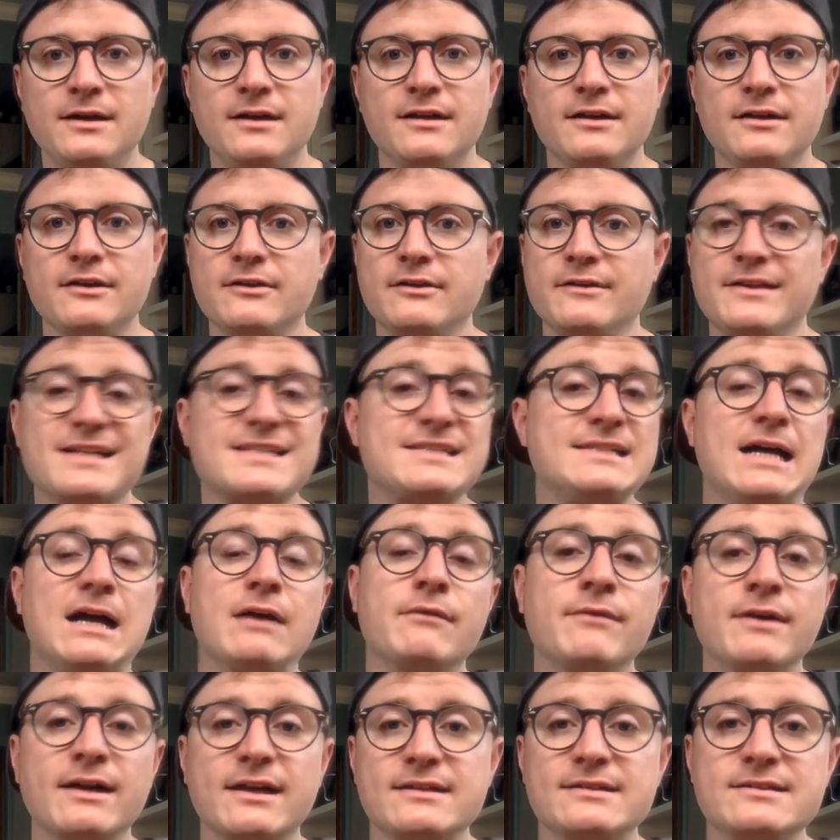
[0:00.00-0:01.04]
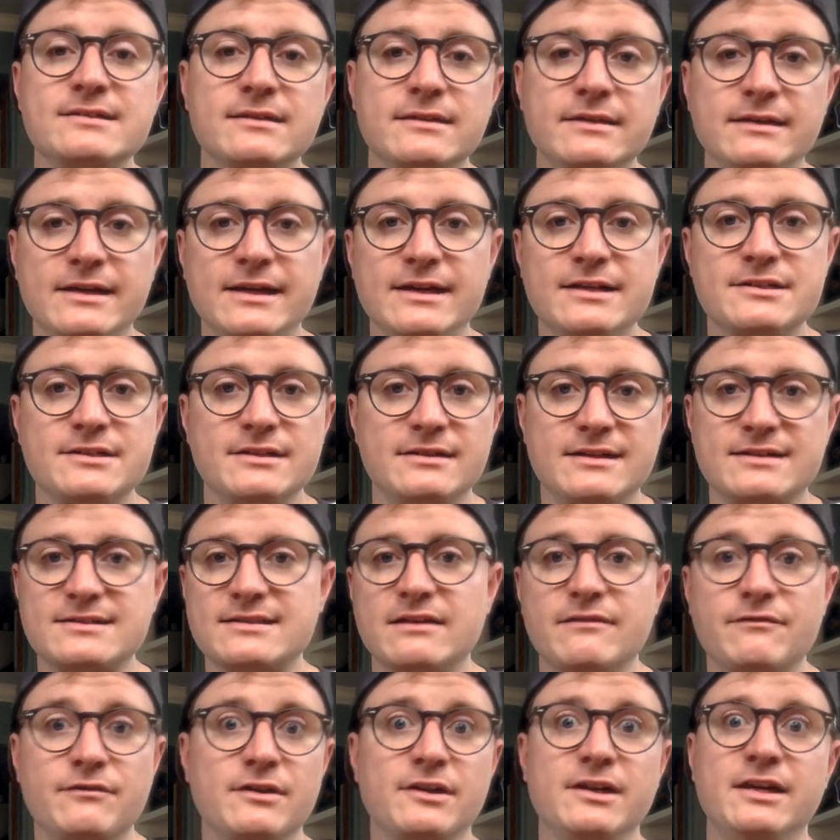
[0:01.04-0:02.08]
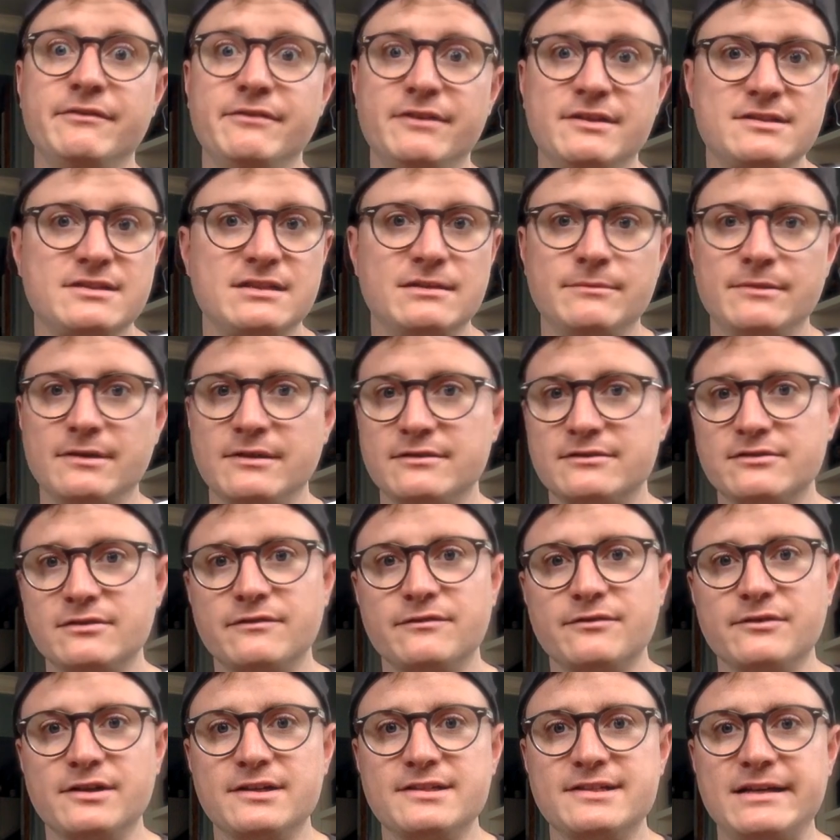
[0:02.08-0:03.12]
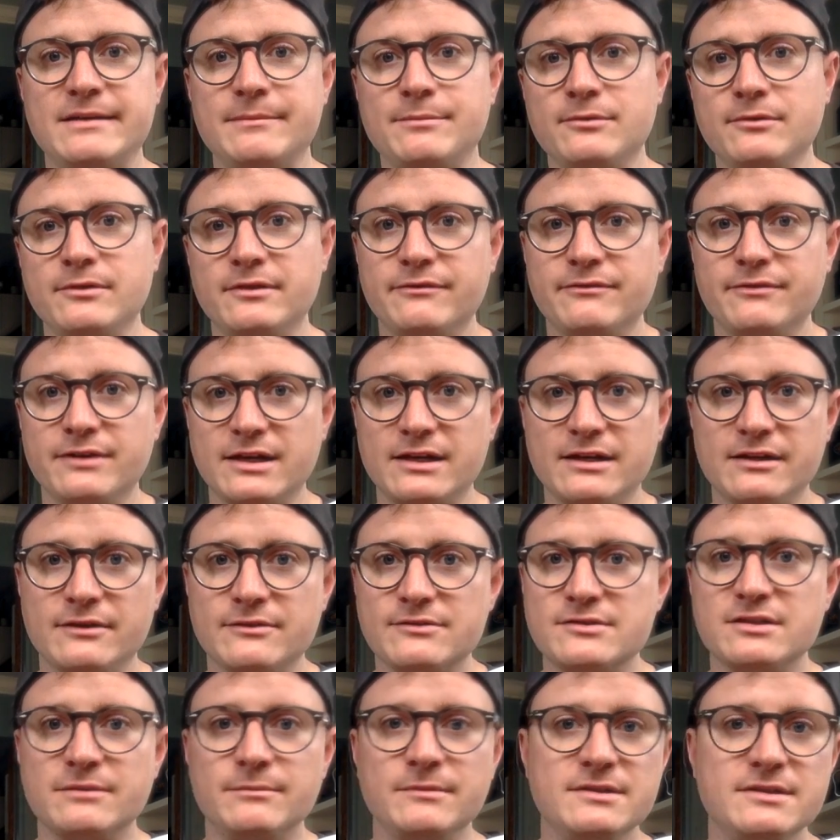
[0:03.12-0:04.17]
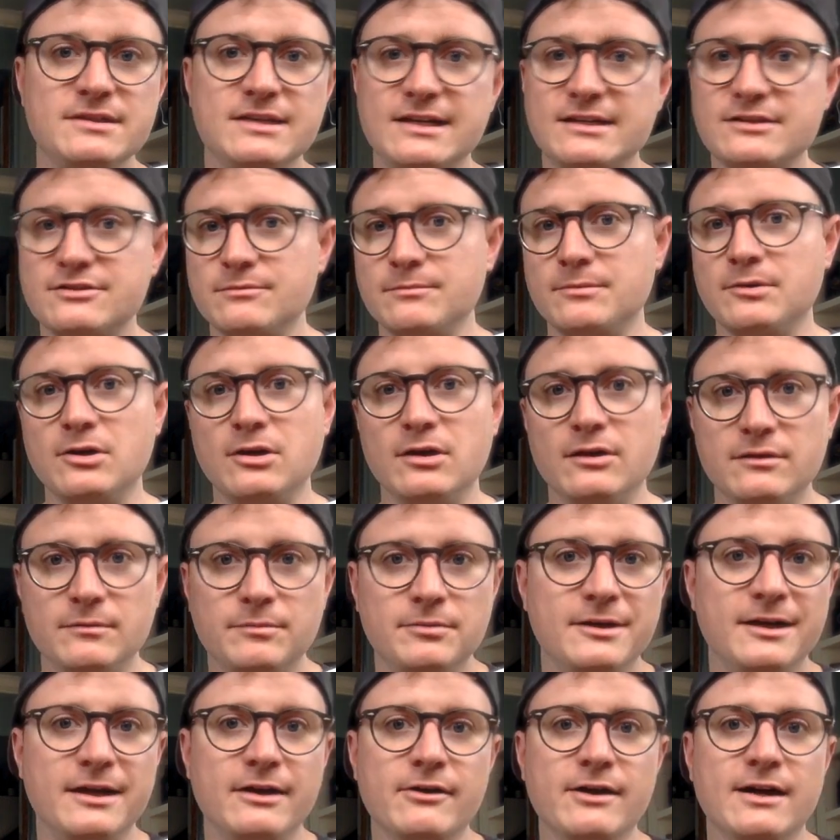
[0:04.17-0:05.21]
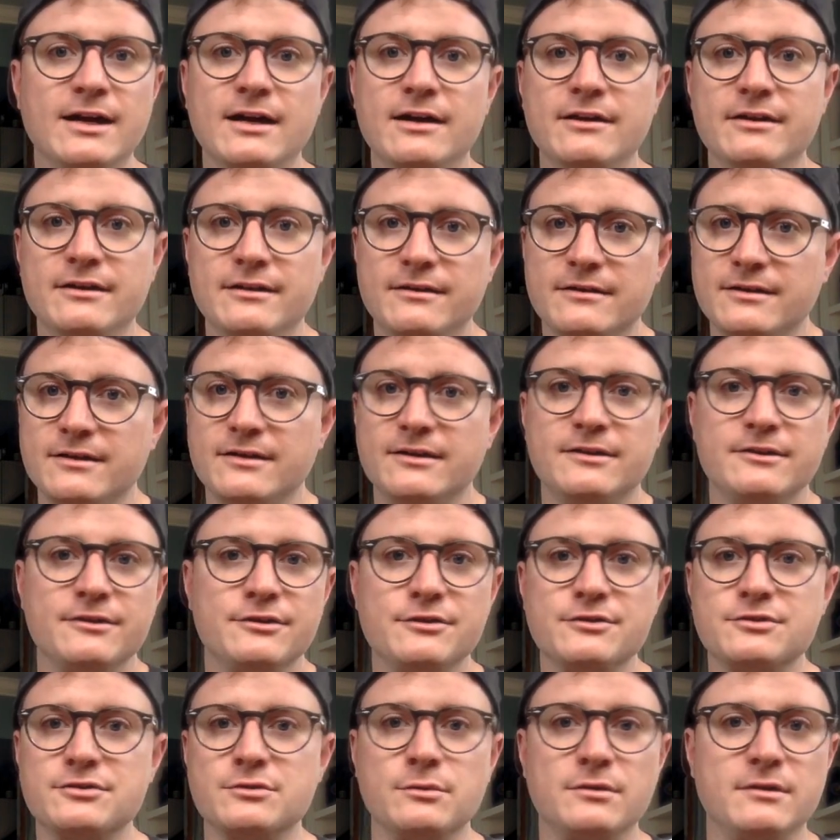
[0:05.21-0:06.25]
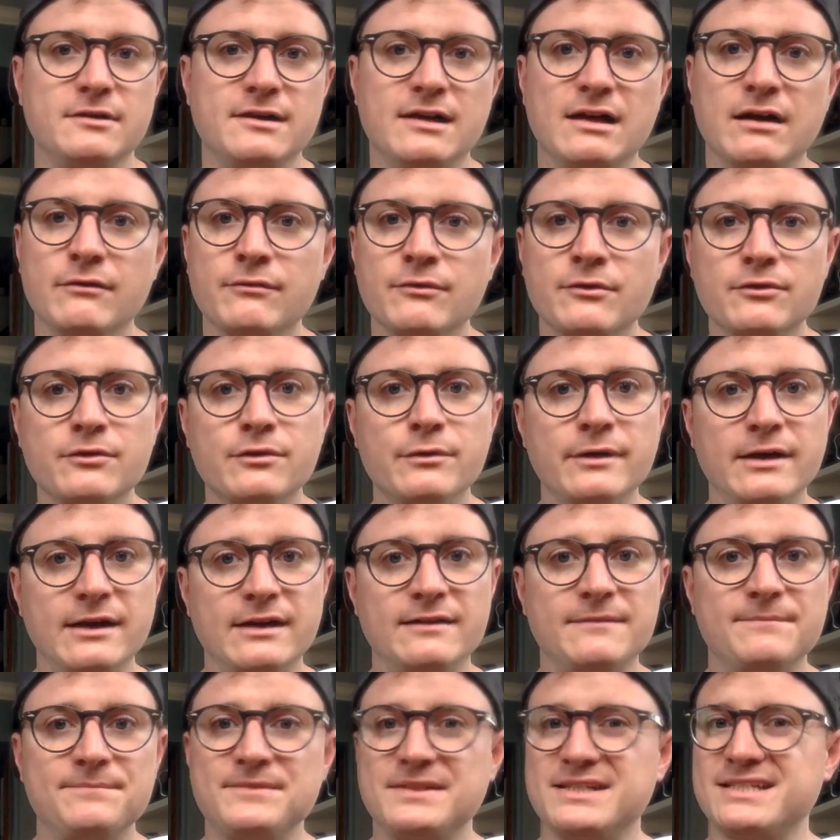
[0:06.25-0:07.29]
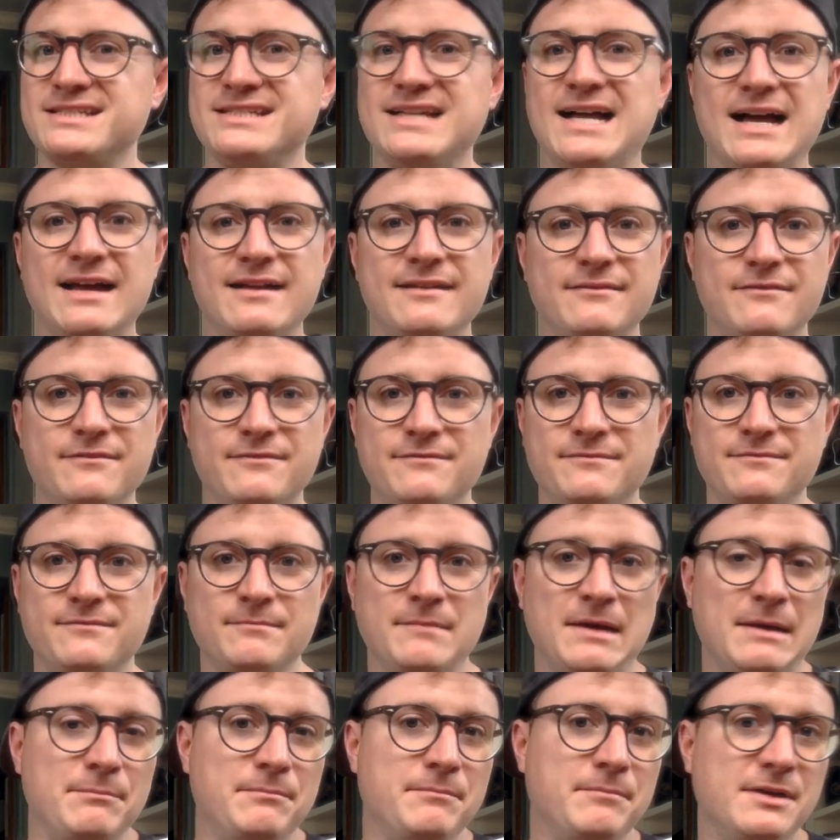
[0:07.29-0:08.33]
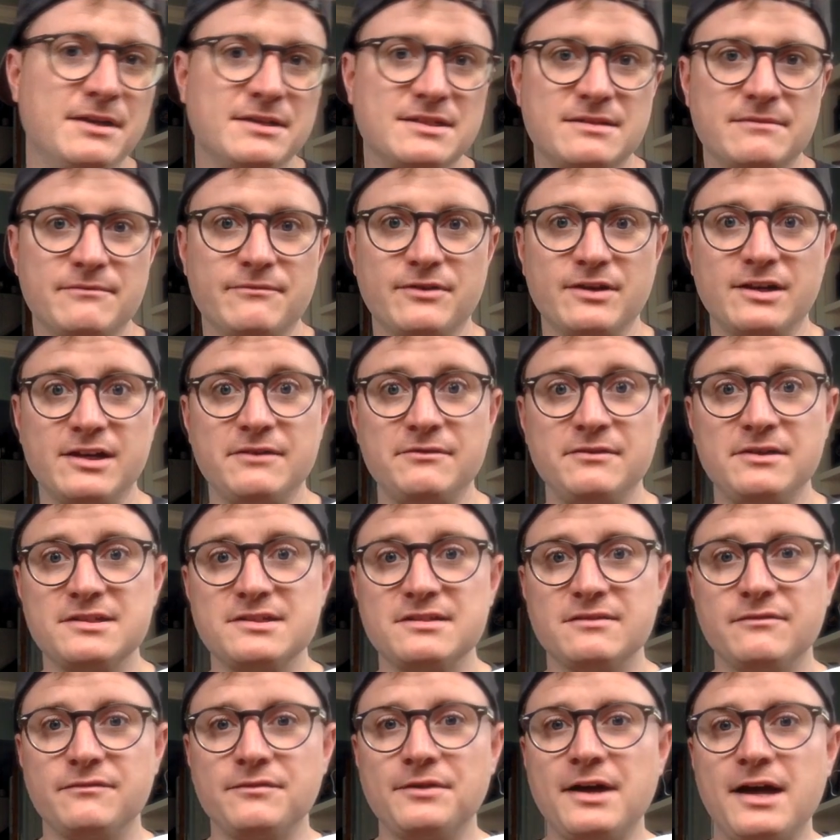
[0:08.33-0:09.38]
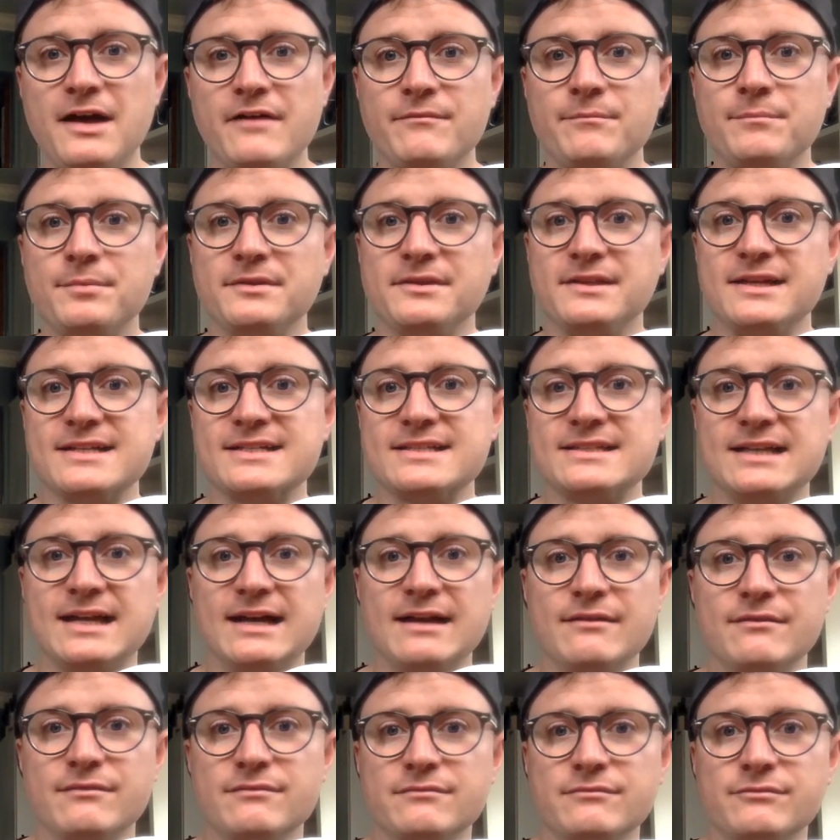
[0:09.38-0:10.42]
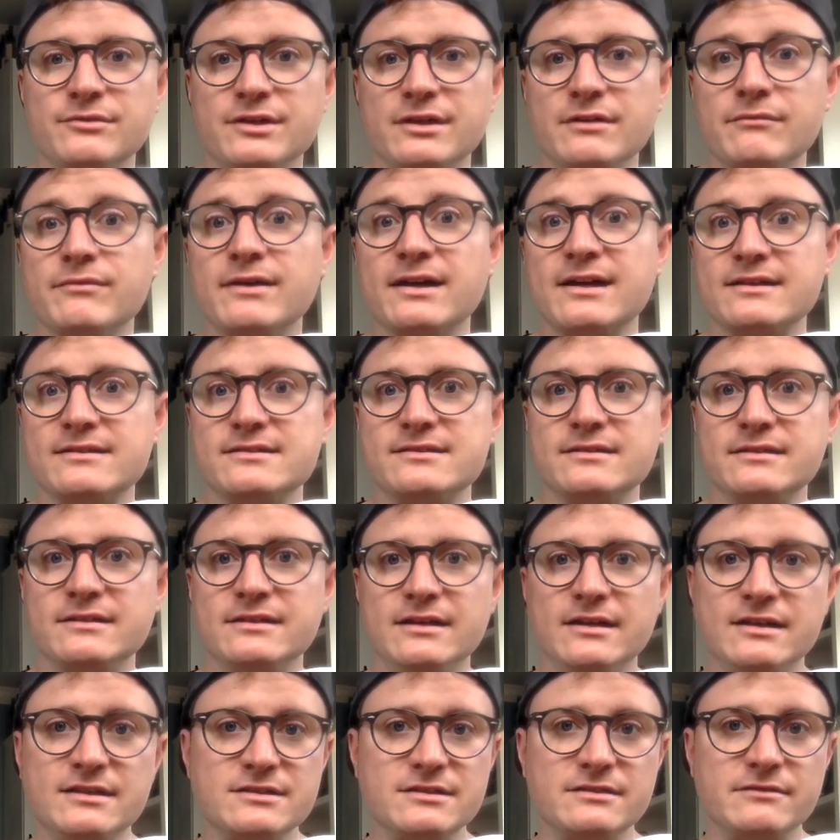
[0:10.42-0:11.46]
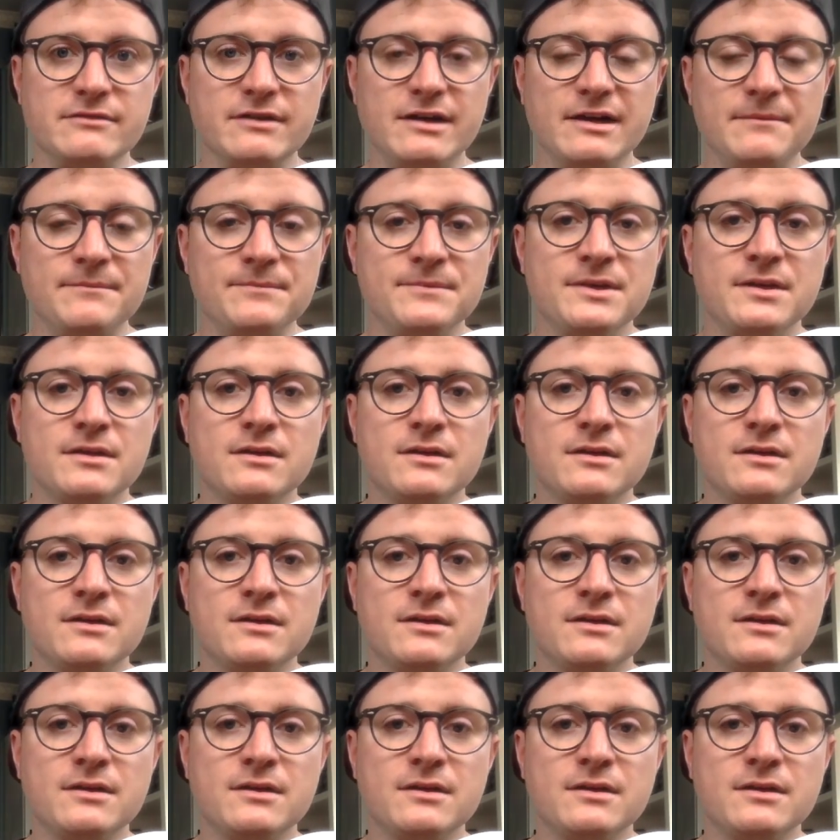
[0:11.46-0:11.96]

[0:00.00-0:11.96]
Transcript: You know, that's not reconciliation. That's not forgiving someone. So, for example, if like you know someone takes your ball on the playground and you sort it out real quick, that's not might be some forgiveness involved, but that's not really reconciliation, right?